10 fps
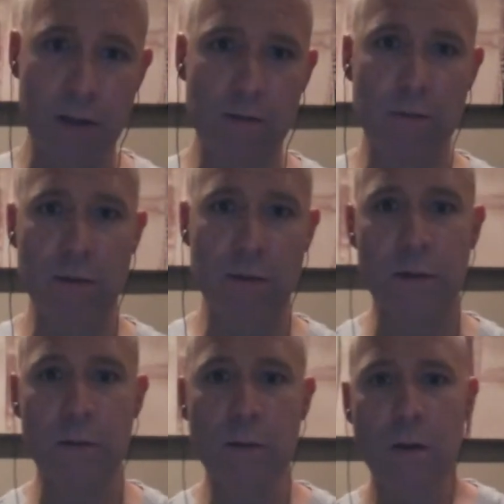that
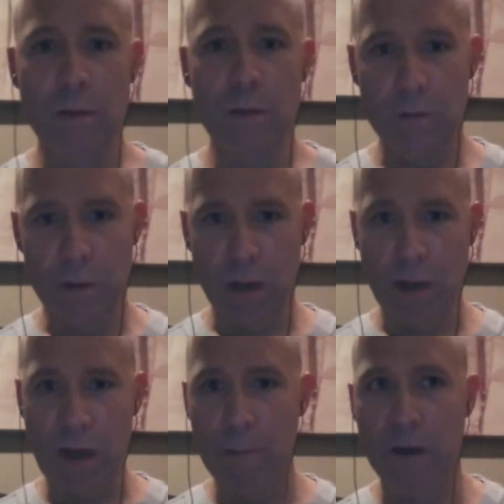the
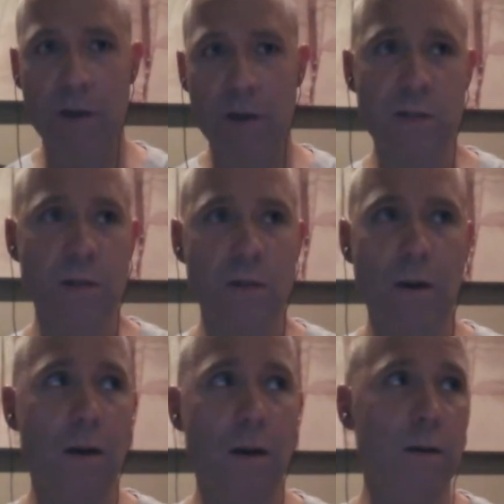capex
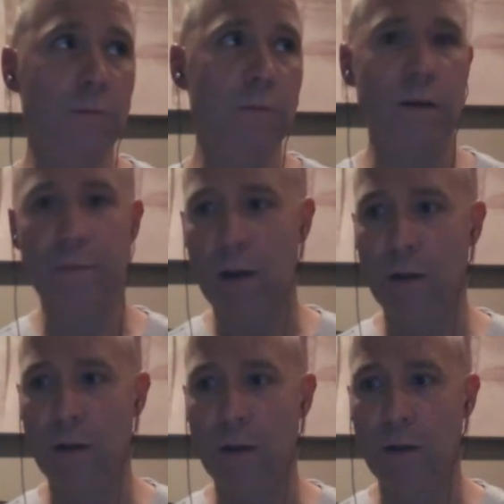
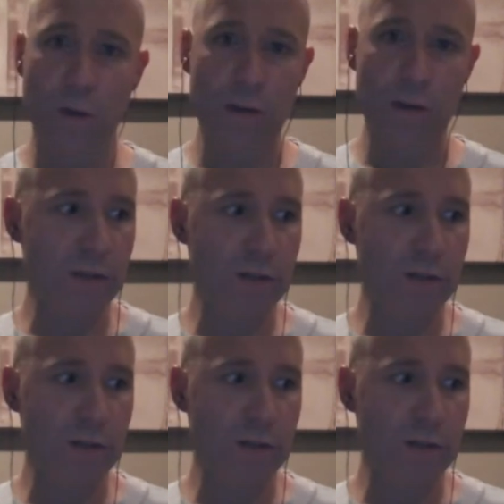involved, as well as the